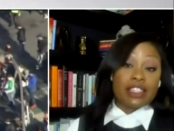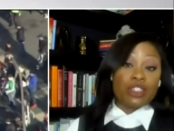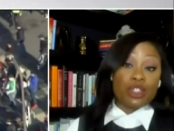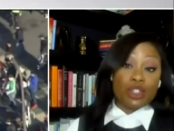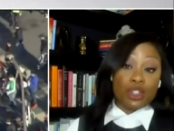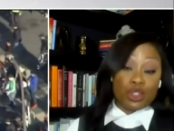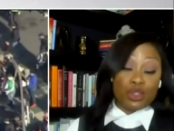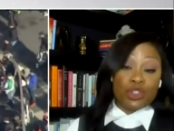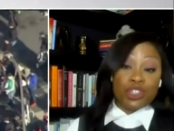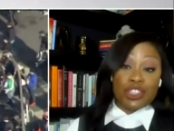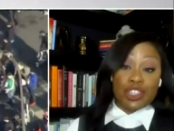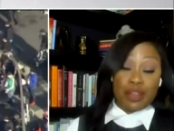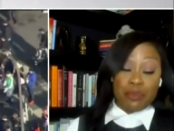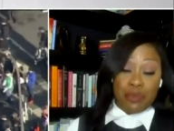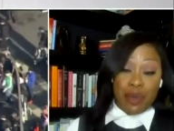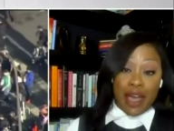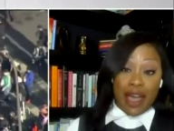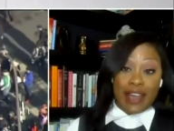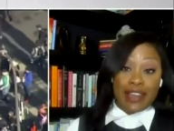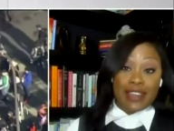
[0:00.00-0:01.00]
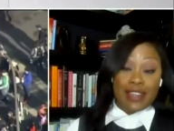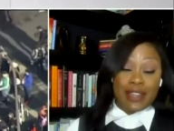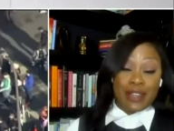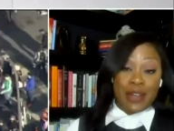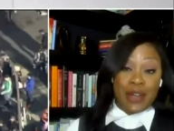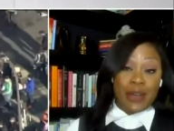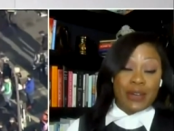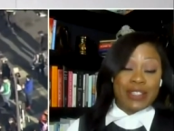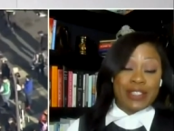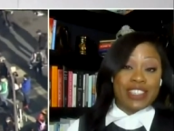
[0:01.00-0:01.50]
it's a huge setback. You
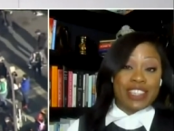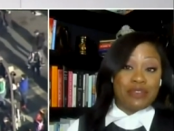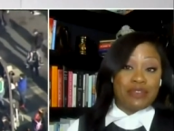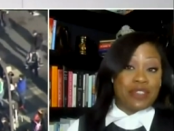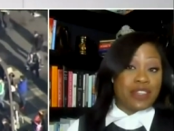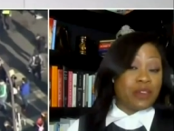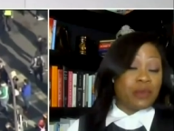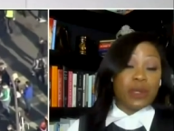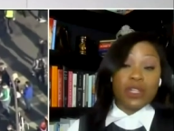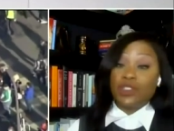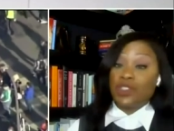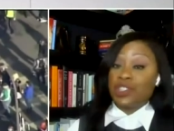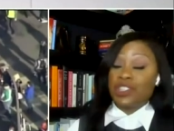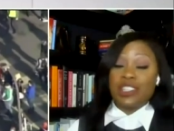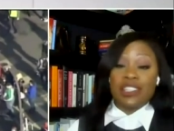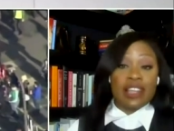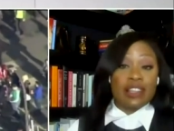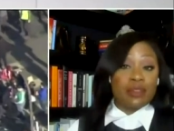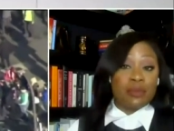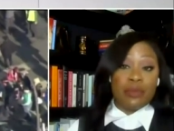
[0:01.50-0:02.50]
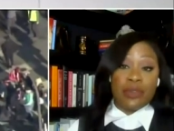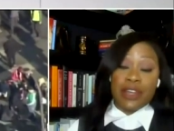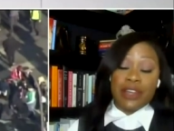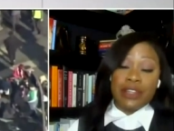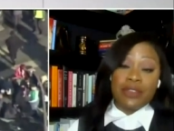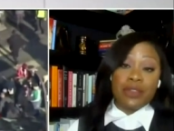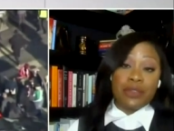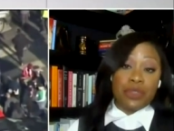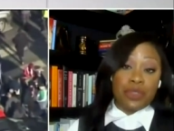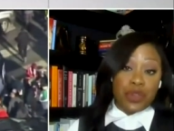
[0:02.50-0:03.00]
know, Stephanie, we just
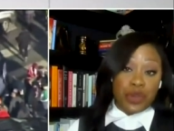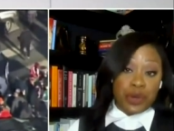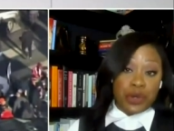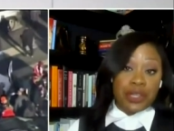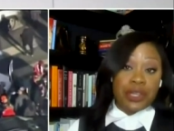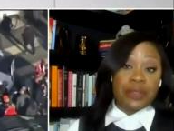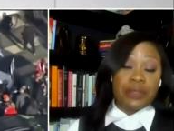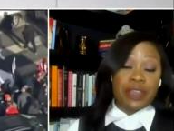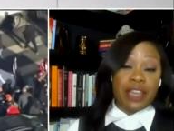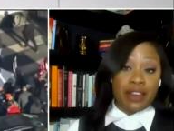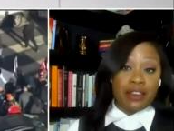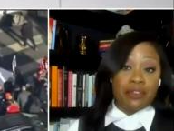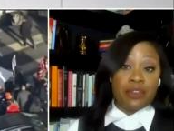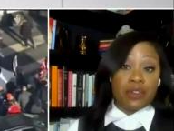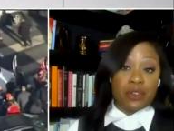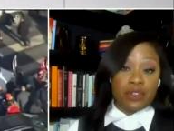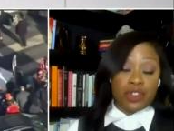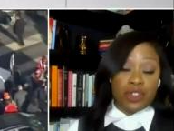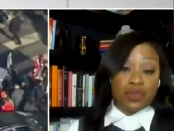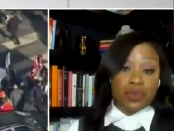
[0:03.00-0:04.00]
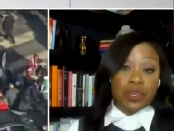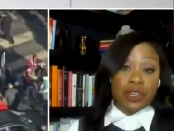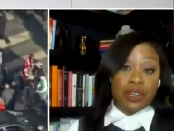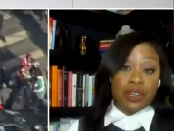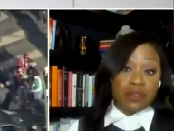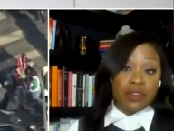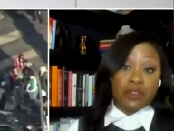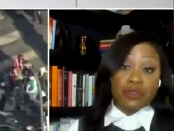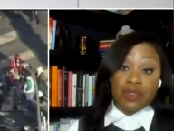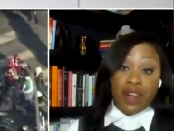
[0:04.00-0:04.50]
celebrated the 30th anniversary
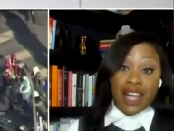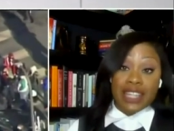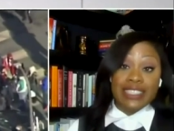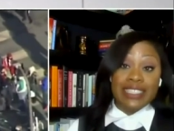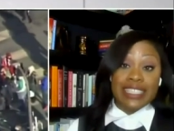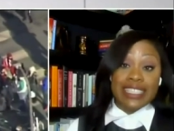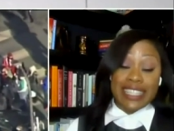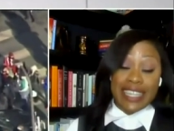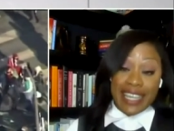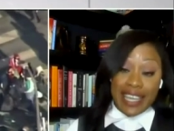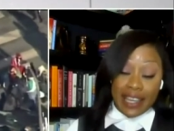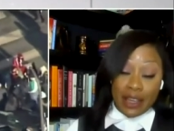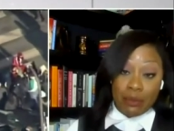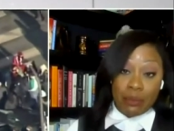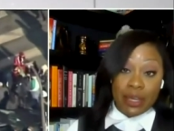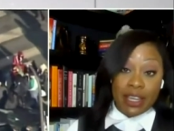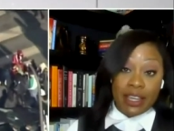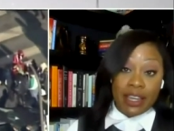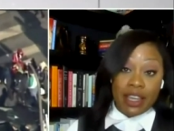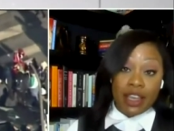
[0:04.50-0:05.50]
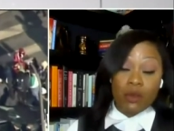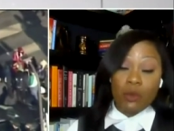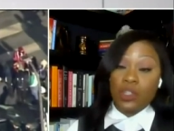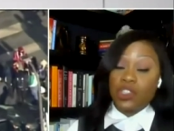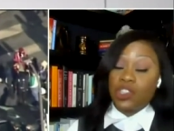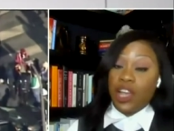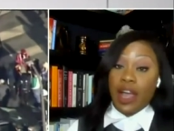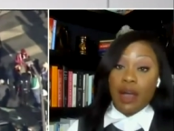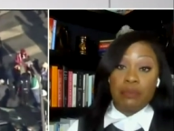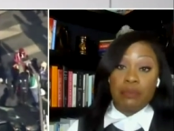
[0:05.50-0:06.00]
of the Rodney King beating,
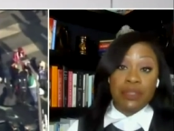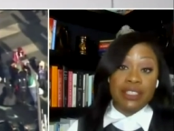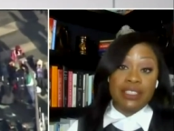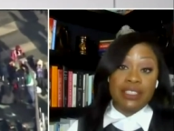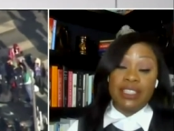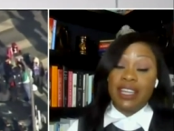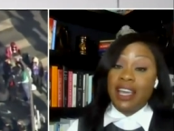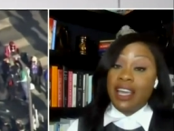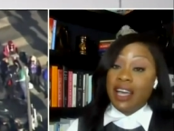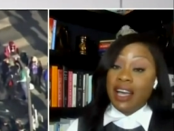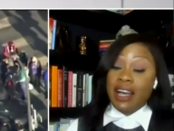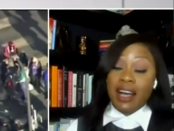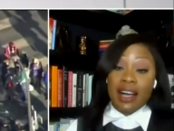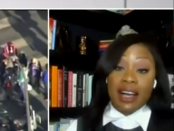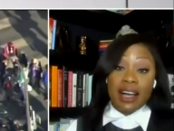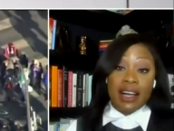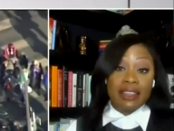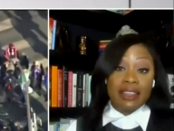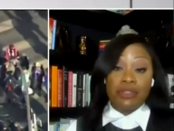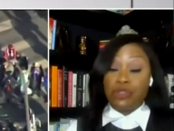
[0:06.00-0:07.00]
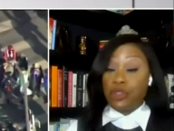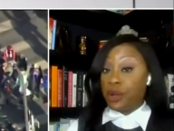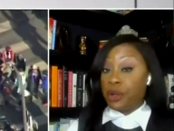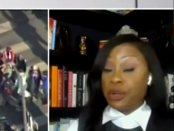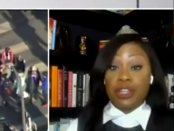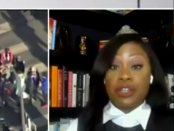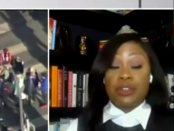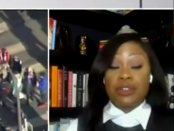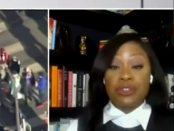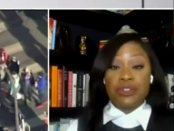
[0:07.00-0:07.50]
which happened uh,
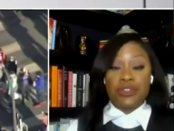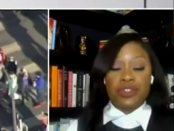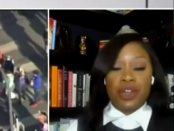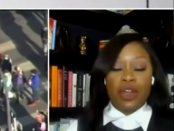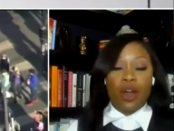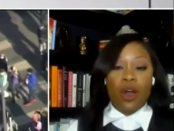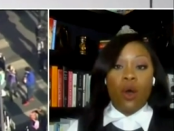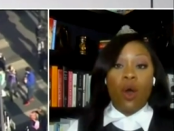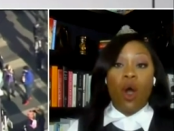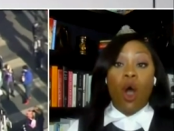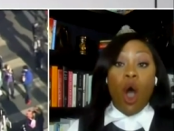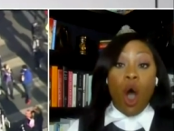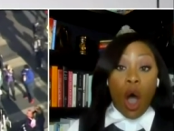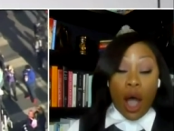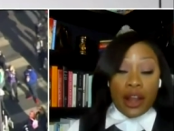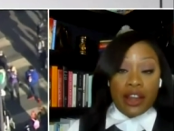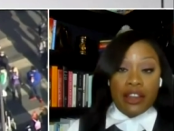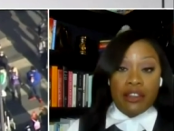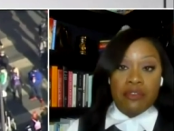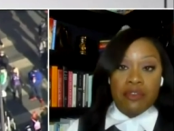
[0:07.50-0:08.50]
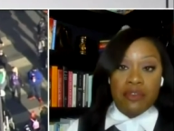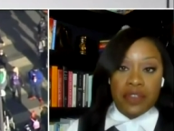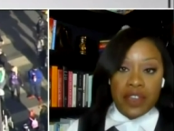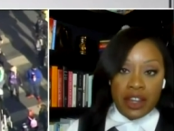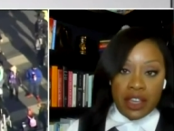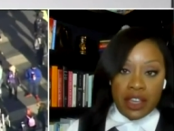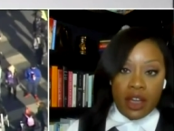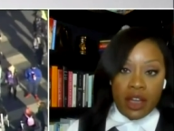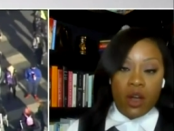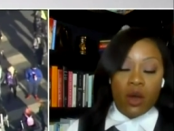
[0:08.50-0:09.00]
30 years ago on
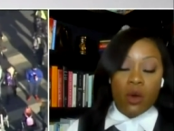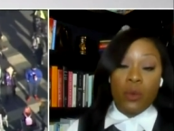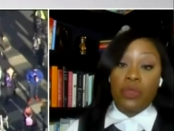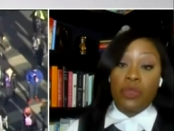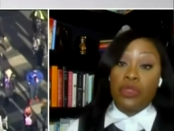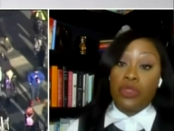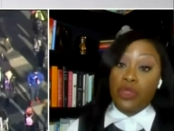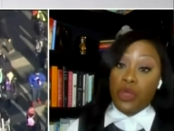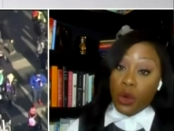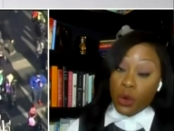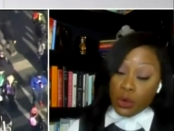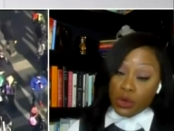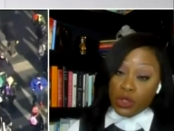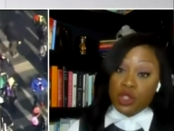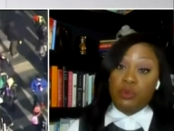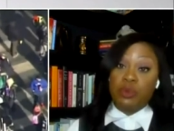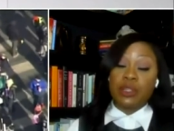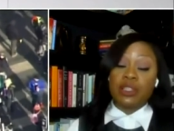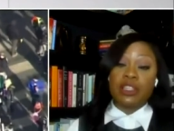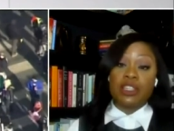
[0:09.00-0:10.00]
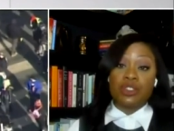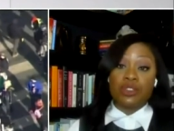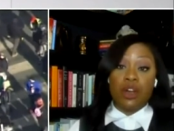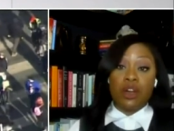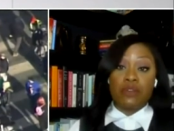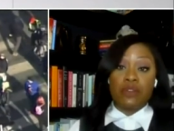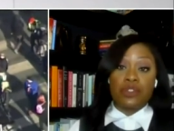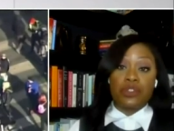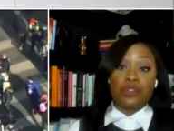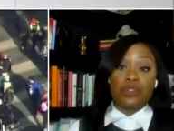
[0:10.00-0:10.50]
video. Those police
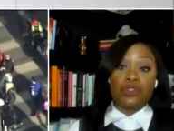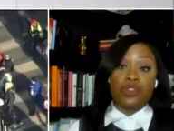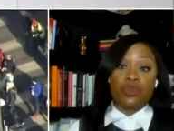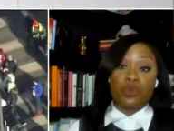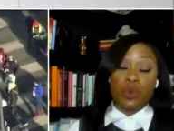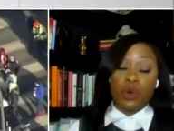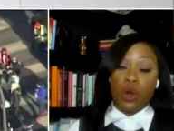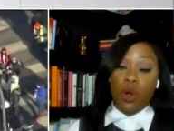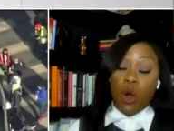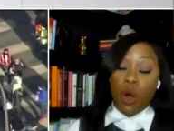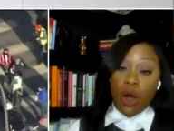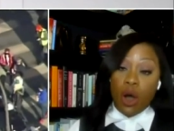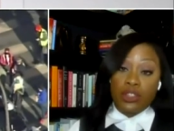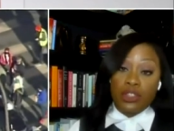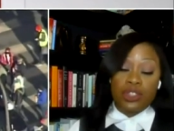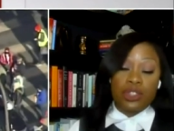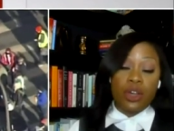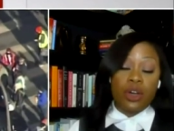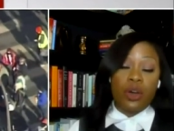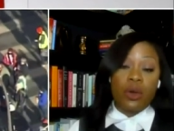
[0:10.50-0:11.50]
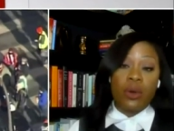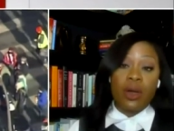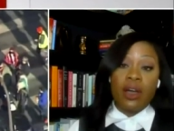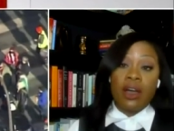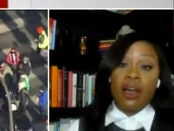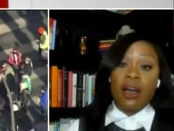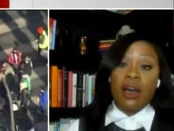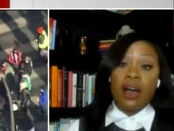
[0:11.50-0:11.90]
officers were also